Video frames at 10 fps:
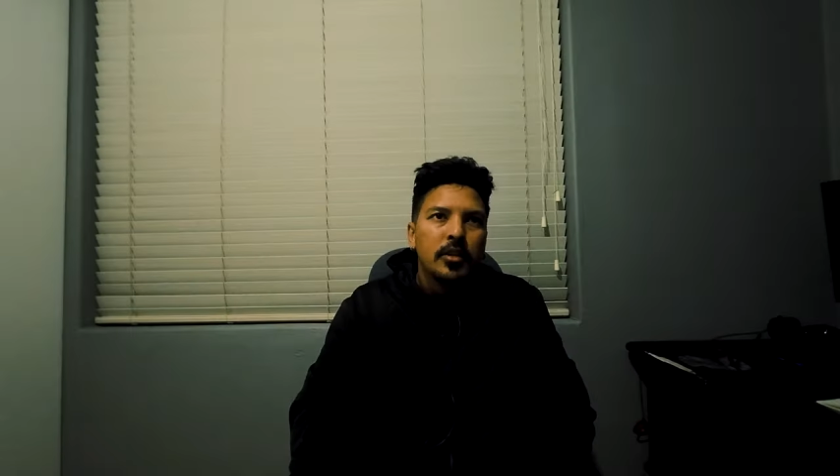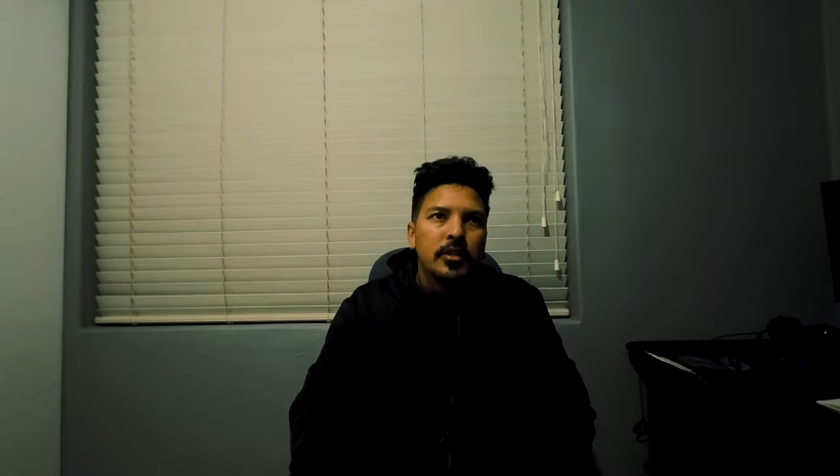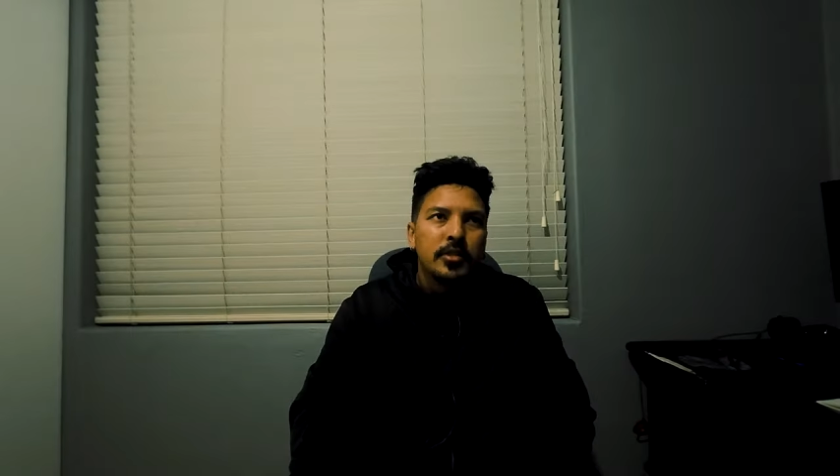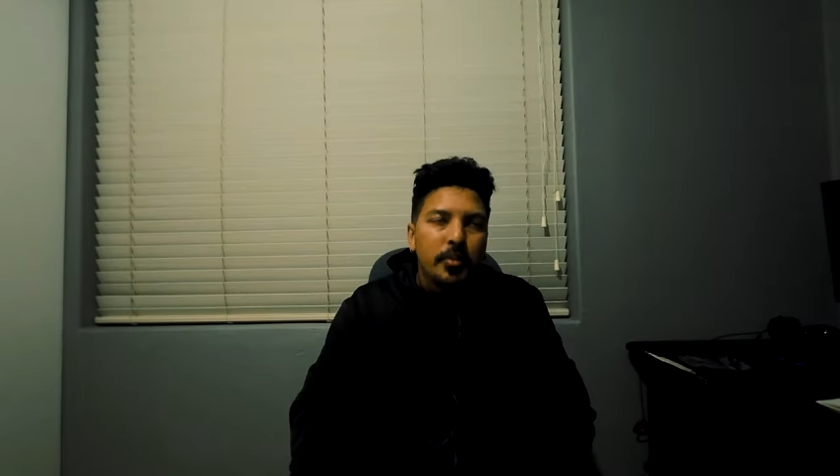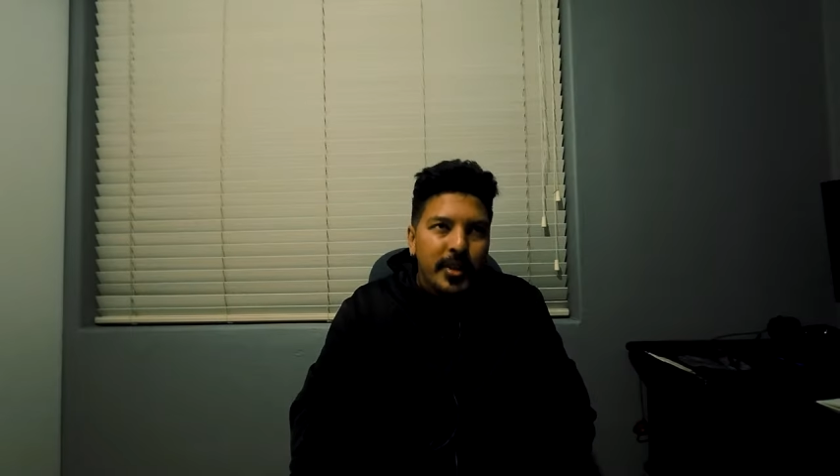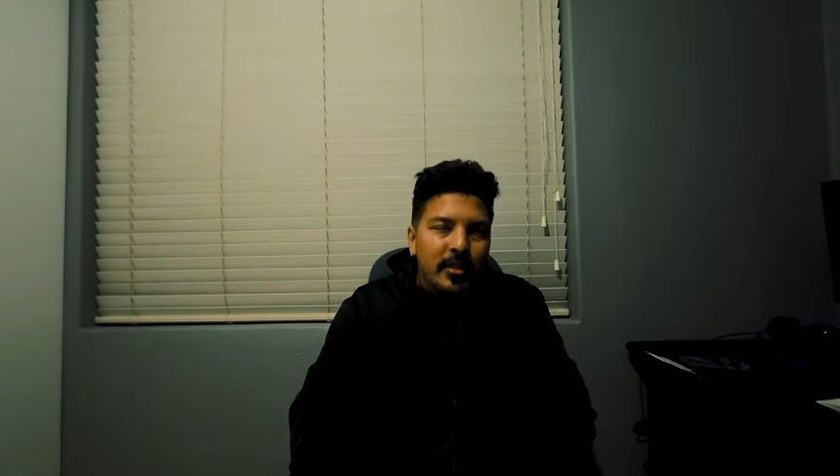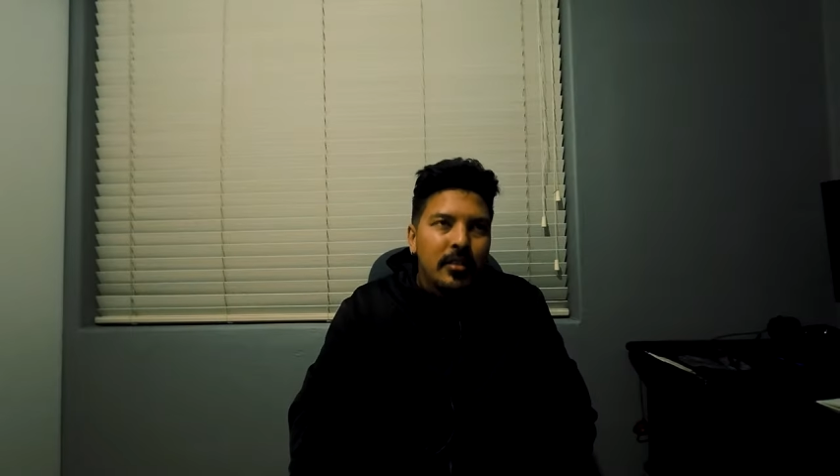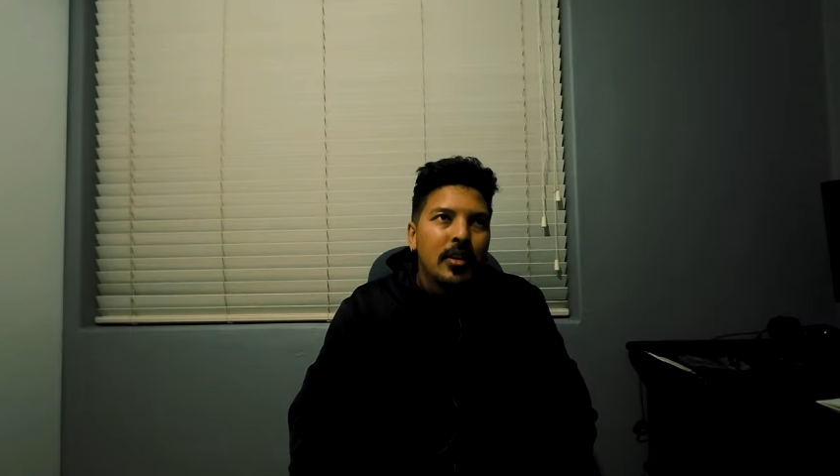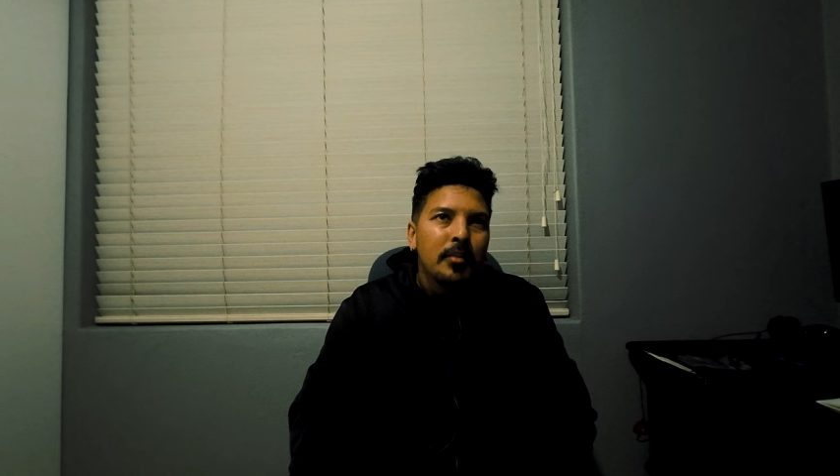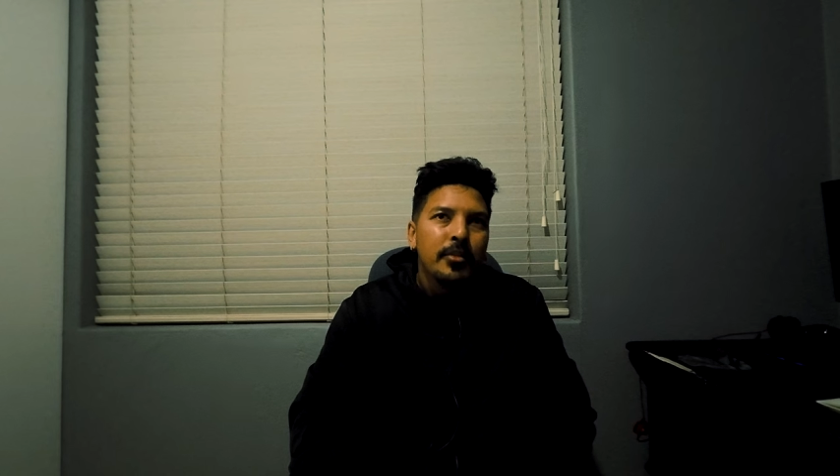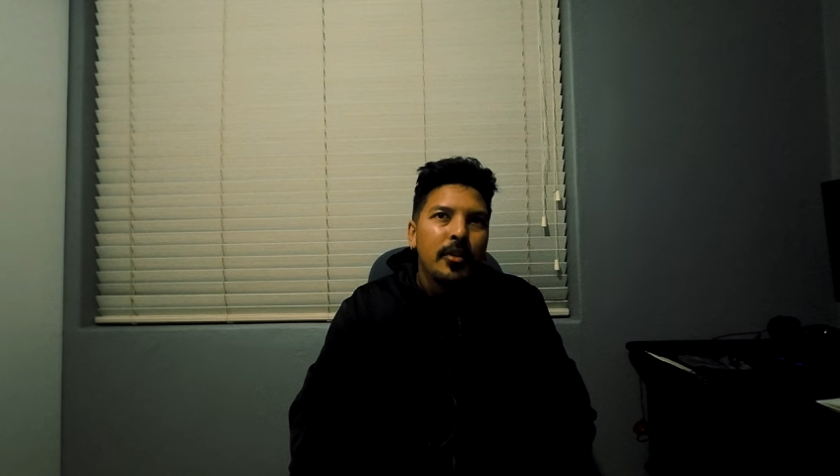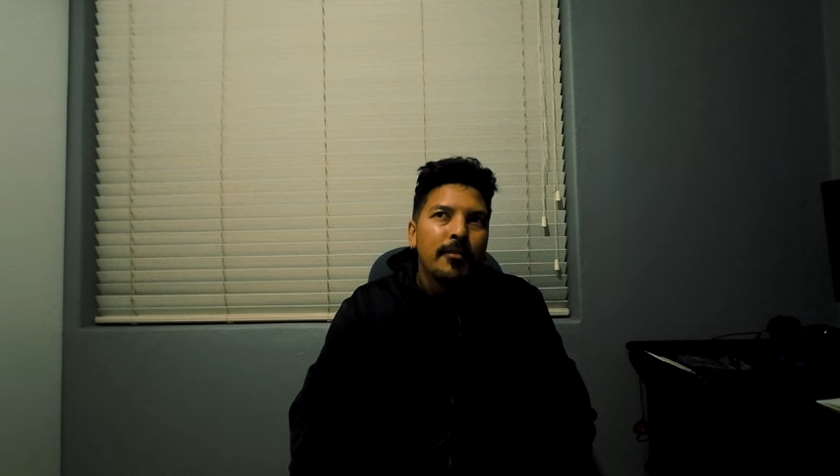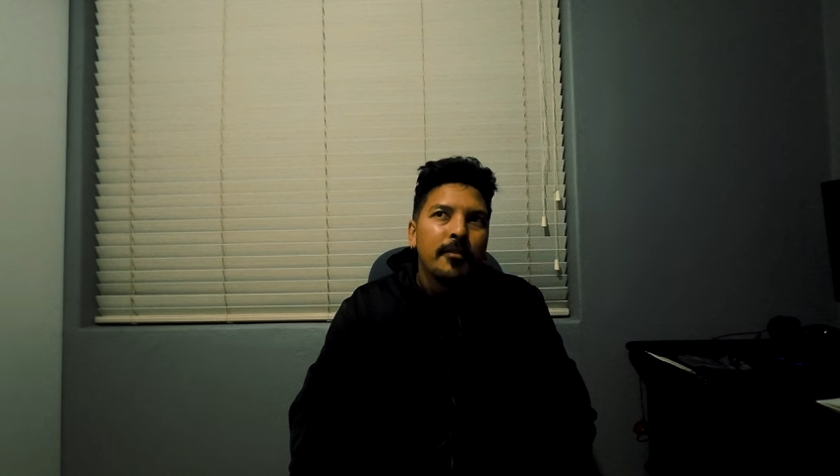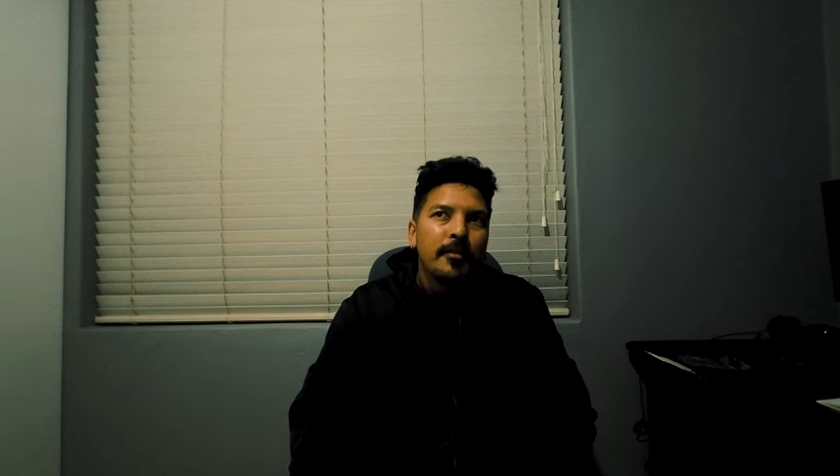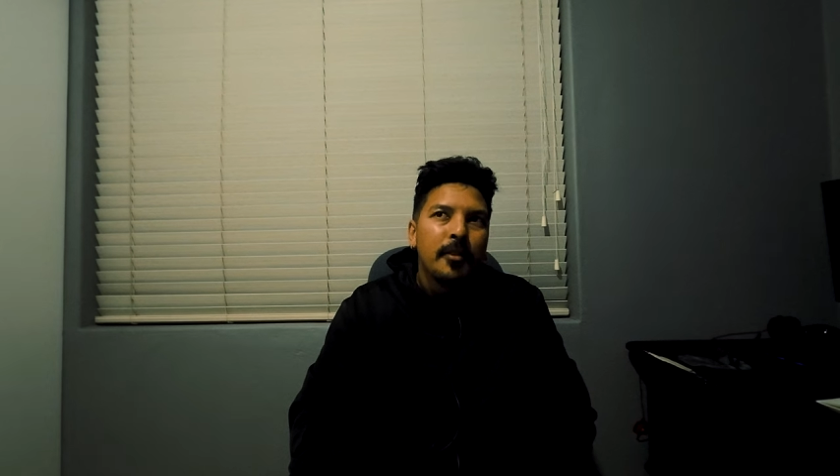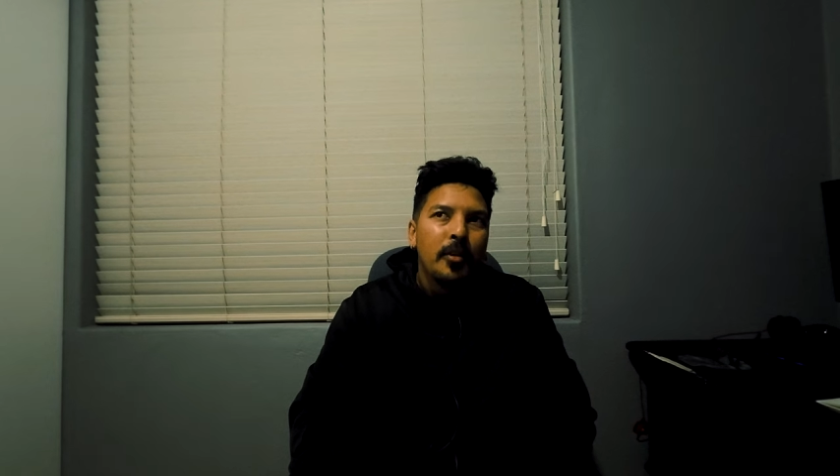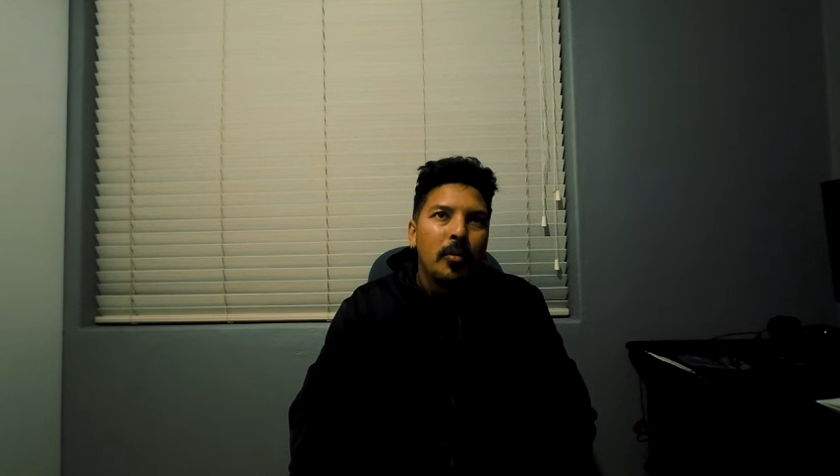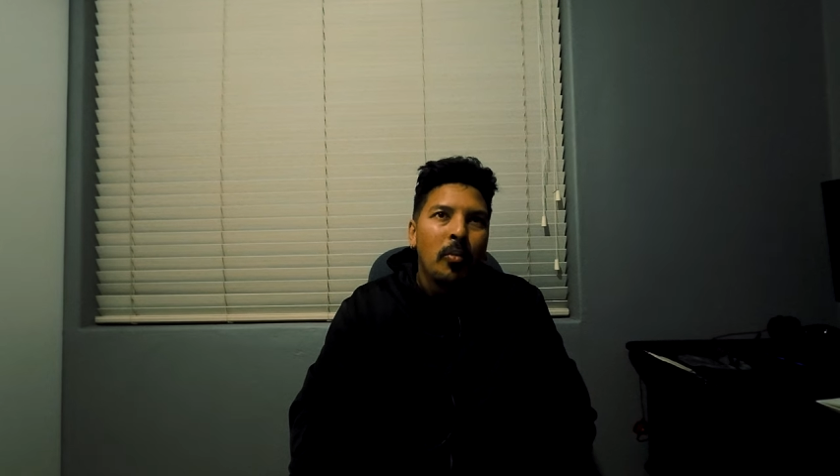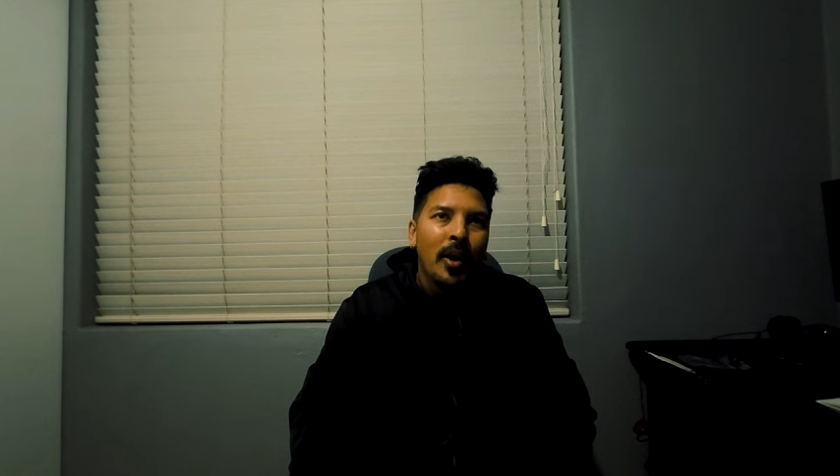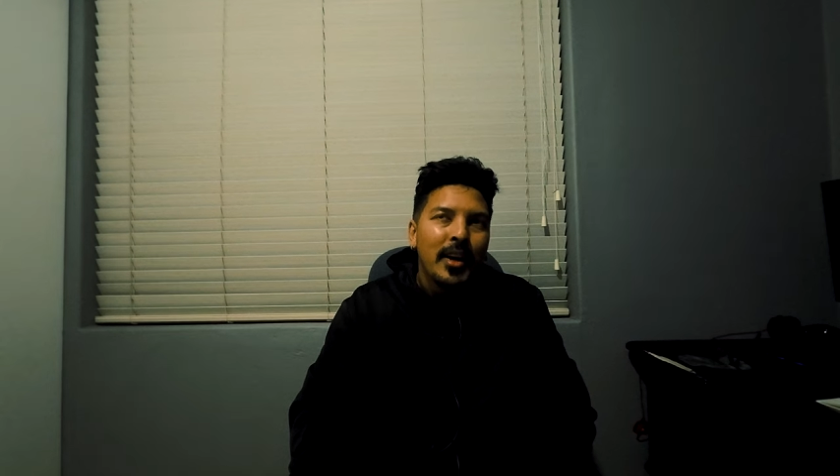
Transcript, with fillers: So in terms of what